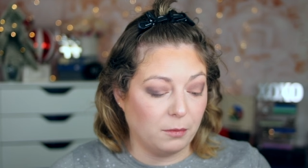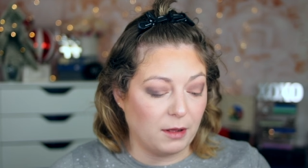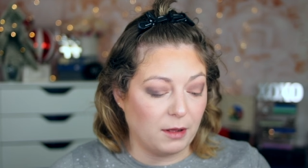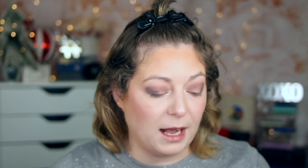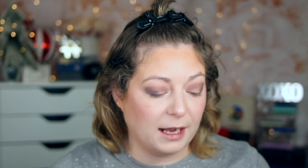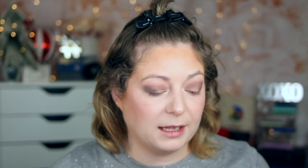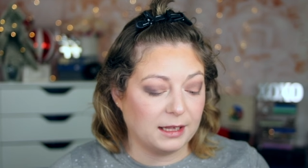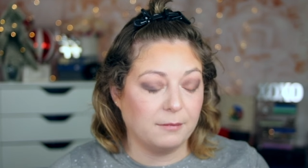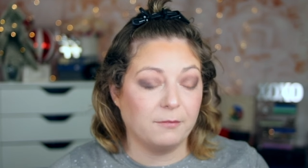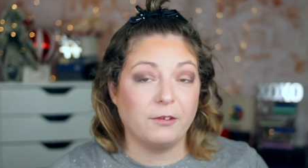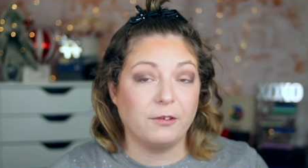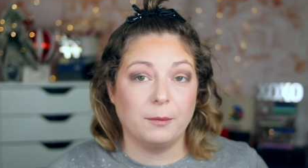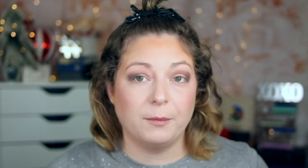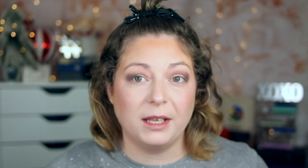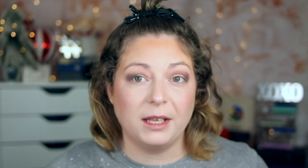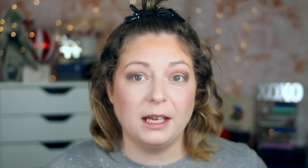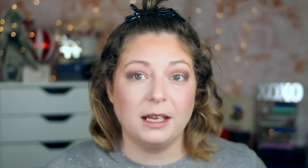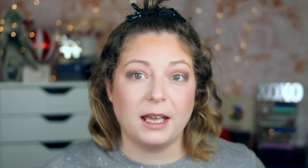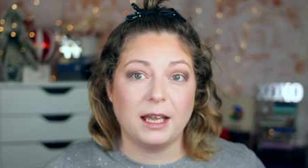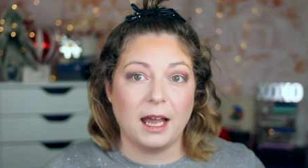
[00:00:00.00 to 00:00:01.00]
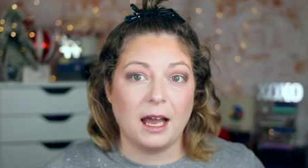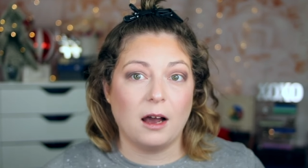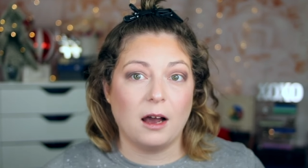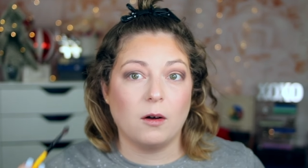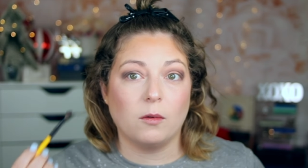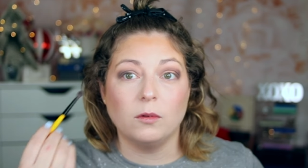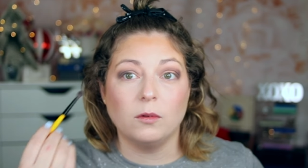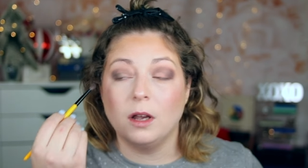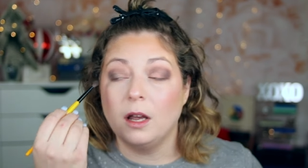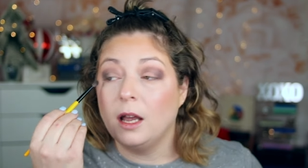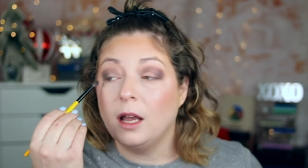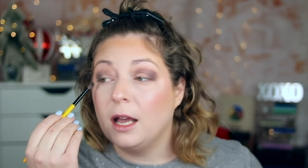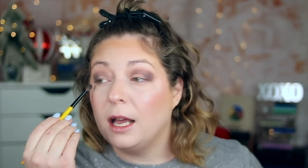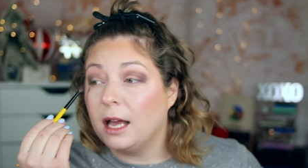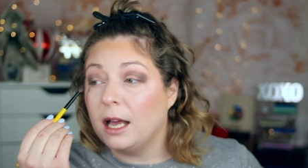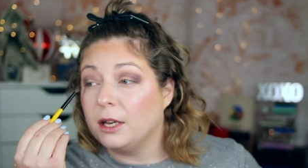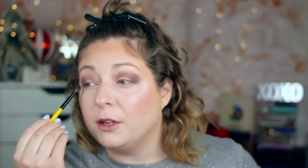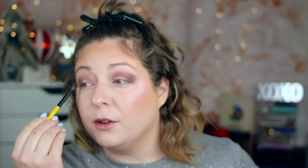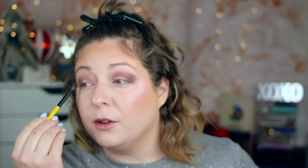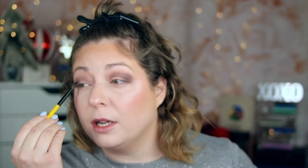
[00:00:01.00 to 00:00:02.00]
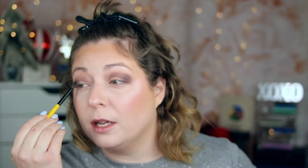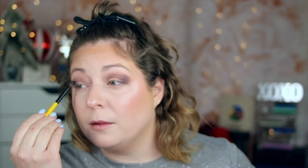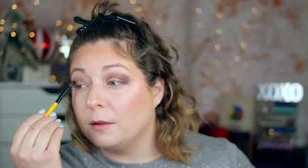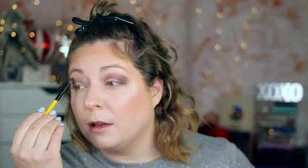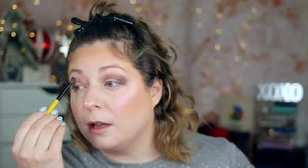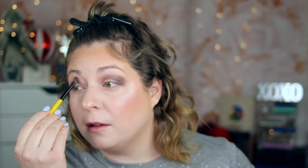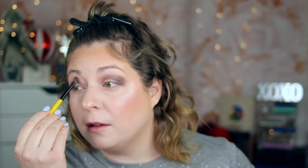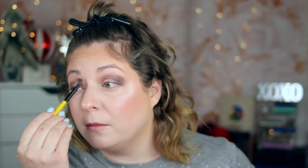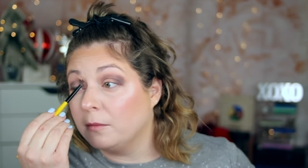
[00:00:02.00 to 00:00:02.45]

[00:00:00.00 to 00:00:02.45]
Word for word: block them from the account and you can